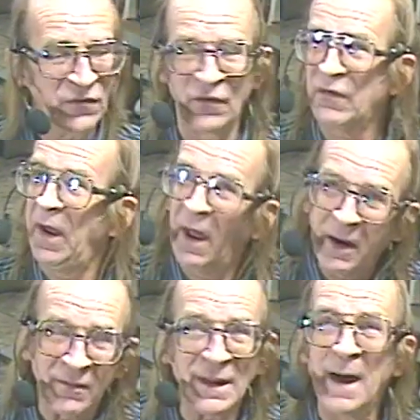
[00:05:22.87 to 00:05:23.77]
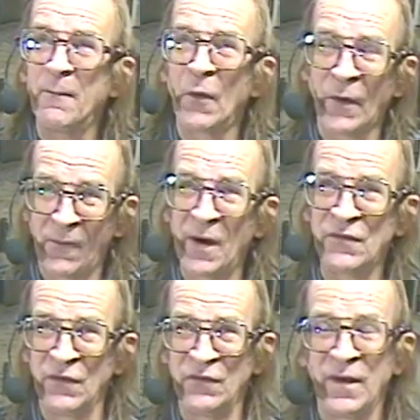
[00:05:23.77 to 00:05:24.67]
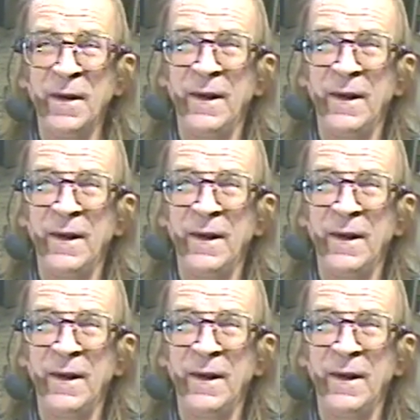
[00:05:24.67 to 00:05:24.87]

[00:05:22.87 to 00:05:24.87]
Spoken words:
there's a heck of a lot more questions